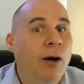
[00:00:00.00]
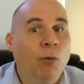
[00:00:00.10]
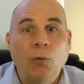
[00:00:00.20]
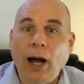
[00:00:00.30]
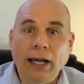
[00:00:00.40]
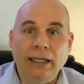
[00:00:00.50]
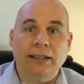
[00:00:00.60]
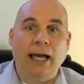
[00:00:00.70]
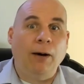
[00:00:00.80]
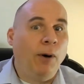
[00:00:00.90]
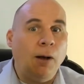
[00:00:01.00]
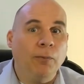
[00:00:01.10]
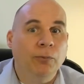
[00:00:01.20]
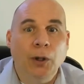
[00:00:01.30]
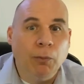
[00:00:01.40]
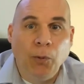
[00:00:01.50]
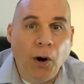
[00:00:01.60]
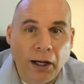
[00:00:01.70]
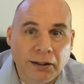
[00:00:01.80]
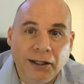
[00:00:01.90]
Why is that? Well, number
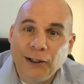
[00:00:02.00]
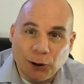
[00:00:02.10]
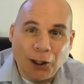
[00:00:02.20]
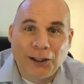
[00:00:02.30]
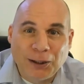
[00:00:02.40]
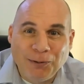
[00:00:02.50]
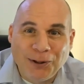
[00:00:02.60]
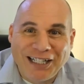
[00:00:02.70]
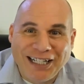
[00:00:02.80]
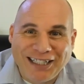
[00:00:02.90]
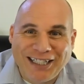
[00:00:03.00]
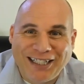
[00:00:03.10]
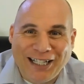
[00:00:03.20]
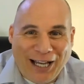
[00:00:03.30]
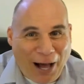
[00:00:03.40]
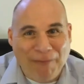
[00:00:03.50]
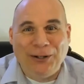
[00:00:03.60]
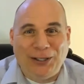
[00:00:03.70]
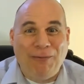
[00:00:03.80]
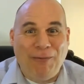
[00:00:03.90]
one, your customers get to see how
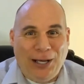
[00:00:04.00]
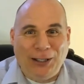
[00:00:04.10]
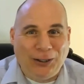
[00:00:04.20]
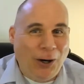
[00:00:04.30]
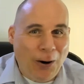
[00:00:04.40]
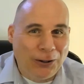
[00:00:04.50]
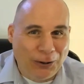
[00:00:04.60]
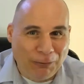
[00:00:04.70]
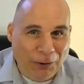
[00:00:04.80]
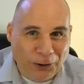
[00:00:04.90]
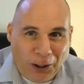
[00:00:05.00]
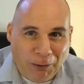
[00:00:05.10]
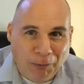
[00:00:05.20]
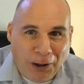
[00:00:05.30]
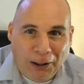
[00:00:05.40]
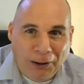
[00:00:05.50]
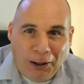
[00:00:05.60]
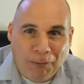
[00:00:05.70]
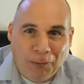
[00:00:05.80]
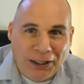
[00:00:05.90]
much they're being charged and what um, and,
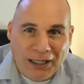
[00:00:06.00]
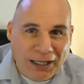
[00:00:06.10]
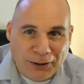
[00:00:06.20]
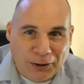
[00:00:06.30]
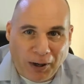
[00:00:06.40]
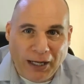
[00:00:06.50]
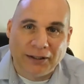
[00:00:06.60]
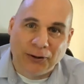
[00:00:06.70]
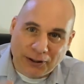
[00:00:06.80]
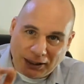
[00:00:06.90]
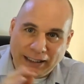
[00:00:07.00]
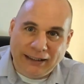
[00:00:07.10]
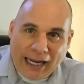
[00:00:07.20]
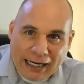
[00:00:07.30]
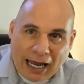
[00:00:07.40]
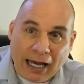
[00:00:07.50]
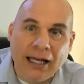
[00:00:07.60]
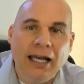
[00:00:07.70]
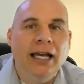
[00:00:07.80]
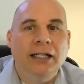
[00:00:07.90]
and what it is, right? So because that data
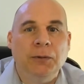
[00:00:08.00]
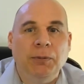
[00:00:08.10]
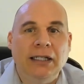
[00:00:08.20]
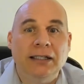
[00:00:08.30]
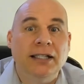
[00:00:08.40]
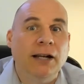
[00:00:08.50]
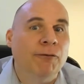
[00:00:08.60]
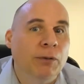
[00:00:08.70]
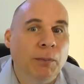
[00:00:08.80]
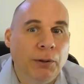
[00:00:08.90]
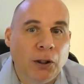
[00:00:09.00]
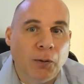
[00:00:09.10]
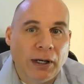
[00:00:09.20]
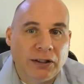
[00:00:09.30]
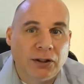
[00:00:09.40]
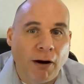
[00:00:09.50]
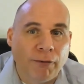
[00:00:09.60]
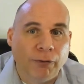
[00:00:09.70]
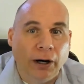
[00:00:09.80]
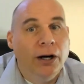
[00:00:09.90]
is being sent from the POS
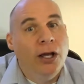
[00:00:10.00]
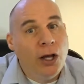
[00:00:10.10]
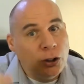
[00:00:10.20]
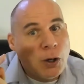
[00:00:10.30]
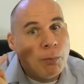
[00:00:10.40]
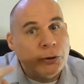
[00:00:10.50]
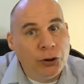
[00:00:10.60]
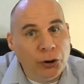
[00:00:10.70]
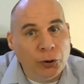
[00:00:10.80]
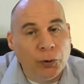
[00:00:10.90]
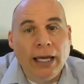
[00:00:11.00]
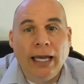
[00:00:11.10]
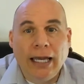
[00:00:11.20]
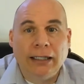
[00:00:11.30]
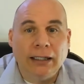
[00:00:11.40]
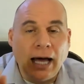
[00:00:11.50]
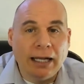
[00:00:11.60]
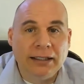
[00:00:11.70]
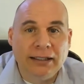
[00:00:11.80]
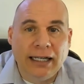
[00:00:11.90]
software. Number two, in a
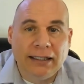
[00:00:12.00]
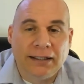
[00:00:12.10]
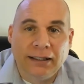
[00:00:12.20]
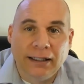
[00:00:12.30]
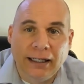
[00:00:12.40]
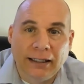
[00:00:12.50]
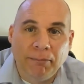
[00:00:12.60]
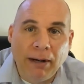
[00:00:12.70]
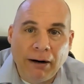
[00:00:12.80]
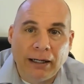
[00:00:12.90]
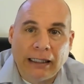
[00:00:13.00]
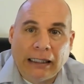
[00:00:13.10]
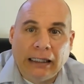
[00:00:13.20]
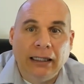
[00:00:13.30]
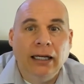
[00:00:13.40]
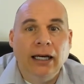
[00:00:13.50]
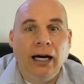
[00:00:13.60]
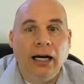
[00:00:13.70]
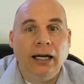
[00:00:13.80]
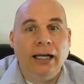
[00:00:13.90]
lot of states in, in America,
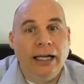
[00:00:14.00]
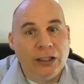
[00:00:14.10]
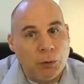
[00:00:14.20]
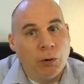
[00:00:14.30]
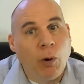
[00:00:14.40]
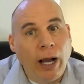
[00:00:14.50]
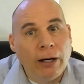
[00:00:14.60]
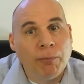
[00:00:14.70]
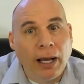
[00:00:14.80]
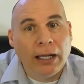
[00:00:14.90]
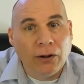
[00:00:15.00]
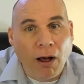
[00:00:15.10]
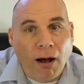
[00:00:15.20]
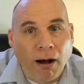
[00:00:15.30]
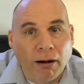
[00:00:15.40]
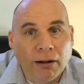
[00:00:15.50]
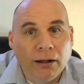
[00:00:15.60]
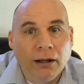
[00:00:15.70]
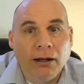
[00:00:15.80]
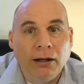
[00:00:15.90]
uh, it's required by law
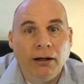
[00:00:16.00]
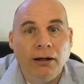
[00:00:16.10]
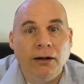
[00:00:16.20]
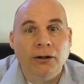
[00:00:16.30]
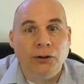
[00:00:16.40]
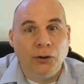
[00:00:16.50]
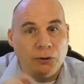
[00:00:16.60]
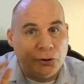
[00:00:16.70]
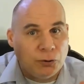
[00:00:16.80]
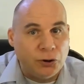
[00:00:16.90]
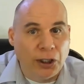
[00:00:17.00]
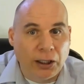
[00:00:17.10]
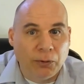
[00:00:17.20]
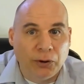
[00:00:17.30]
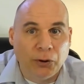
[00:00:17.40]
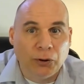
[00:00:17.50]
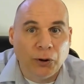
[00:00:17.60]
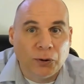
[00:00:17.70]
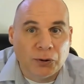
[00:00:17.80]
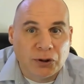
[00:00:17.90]
uh, you're, so check with your
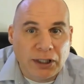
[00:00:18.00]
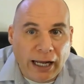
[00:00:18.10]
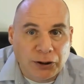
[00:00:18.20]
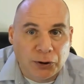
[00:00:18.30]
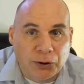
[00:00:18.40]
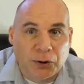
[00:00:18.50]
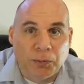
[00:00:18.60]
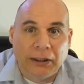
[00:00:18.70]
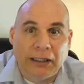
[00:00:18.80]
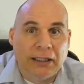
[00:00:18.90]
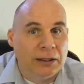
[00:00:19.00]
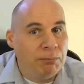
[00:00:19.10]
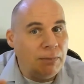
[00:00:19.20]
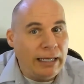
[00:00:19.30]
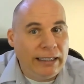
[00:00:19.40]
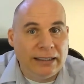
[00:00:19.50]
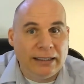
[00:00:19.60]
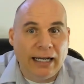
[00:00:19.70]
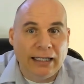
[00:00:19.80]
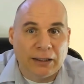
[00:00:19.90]
local statutes because many
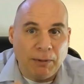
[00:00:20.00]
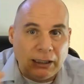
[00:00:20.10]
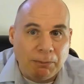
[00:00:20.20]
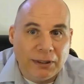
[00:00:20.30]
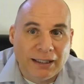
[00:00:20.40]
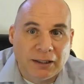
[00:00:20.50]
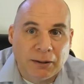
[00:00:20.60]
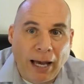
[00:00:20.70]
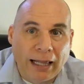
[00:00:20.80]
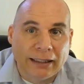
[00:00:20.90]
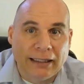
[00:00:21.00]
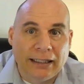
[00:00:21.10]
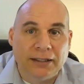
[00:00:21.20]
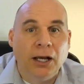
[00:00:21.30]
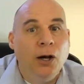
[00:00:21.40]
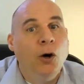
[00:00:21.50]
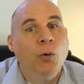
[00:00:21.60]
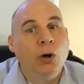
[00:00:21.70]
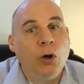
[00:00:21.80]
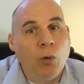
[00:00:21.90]
states, many municipalities
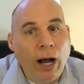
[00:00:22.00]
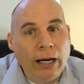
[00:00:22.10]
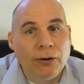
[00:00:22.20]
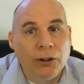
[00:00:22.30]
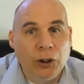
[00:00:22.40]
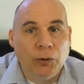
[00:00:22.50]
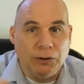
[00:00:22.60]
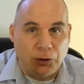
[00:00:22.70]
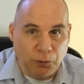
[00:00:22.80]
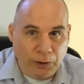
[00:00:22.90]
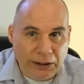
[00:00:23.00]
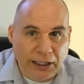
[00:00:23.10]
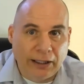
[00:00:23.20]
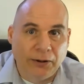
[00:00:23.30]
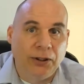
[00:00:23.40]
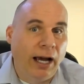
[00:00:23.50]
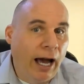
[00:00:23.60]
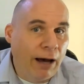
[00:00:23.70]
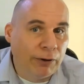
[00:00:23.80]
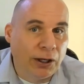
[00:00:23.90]
require you as a retailer to
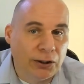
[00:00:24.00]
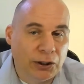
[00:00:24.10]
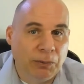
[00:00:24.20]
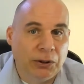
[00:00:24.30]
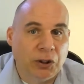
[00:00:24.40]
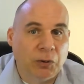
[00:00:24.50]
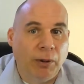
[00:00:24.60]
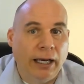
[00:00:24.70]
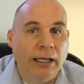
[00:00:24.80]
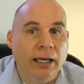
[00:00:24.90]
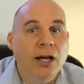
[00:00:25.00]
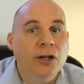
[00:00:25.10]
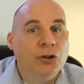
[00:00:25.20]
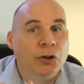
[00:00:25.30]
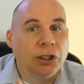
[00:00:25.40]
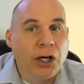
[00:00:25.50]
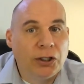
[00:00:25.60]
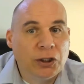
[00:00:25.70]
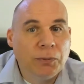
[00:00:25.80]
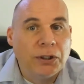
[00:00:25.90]
have a customer display so the
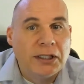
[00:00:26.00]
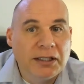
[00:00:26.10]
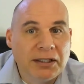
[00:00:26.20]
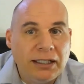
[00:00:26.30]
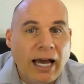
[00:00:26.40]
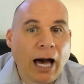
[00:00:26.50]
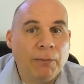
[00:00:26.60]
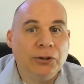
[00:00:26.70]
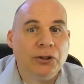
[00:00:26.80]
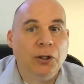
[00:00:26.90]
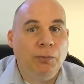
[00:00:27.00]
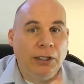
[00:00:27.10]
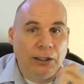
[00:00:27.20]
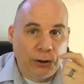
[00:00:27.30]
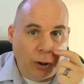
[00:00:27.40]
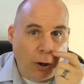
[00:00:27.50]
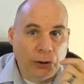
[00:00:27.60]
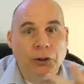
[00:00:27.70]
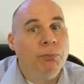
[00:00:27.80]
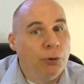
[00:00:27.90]
customer can see how much they're being
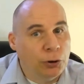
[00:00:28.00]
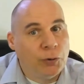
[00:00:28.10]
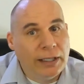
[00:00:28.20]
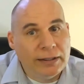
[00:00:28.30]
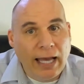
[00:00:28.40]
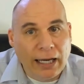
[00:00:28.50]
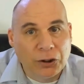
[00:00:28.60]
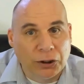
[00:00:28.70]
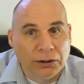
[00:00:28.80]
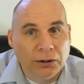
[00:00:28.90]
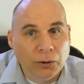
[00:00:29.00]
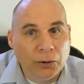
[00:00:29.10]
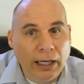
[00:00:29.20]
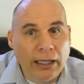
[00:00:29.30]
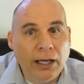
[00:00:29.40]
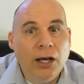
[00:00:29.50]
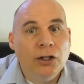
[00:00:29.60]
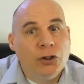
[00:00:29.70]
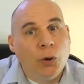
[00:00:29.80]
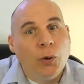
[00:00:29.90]
charged per transaction. Okay,
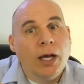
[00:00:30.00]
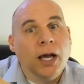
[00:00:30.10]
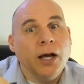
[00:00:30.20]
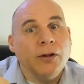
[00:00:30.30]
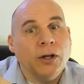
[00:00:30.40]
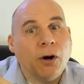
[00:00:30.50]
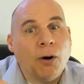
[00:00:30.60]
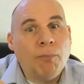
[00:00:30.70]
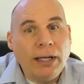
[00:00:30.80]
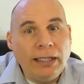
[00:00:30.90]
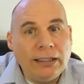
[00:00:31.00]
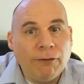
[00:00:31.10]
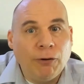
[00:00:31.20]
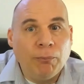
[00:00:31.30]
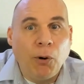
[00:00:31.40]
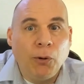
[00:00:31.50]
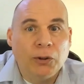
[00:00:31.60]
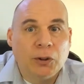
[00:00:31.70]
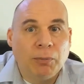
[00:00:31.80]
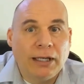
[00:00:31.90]
so there are many different pole
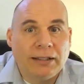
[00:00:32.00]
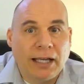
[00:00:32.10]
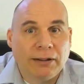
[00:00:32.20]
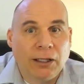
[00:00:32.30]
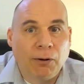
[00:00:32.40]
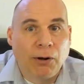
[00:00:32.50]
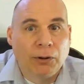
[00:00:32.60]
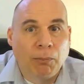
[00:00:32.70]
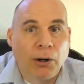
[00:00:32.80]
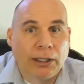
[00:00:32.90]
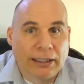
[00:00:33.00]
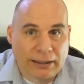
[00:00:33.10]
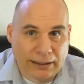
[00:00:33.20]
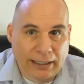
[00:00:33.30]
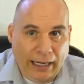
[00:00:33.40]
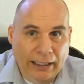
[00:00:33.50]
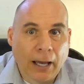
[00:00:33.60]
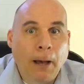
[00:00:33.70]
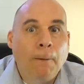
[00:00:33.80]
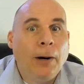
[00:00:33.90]
displays out there on the market today.
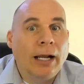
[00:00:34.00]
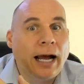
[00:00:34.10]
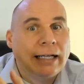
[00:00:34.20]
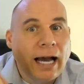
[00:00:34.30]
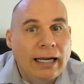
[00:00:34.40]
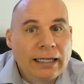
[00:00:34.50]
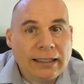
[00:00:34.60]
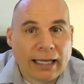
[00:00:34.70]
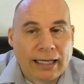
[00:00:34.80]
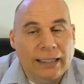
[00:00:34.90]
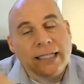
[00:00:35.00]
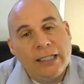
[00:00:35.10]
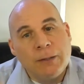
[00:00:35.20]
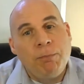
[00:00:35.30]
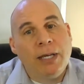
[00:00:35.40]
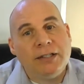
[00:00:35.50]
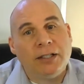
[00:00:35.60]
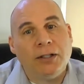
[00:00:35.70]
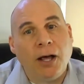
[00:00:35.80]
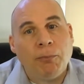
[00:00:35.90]
But I gotta tell you, this
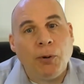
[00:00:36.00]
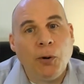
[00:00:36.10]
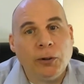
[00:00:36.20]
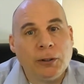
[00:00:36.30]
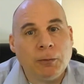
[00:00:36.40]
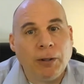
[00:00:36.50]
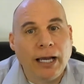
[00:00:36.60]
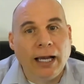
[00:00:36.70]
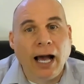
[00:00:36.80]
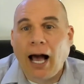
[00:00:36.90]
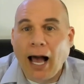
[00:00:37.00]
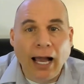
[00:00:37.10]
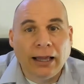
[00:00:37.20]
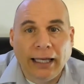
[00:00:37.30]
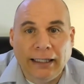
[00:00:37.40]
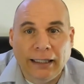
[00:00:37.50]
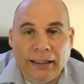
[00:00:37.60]
Bixolon pole display, I like it.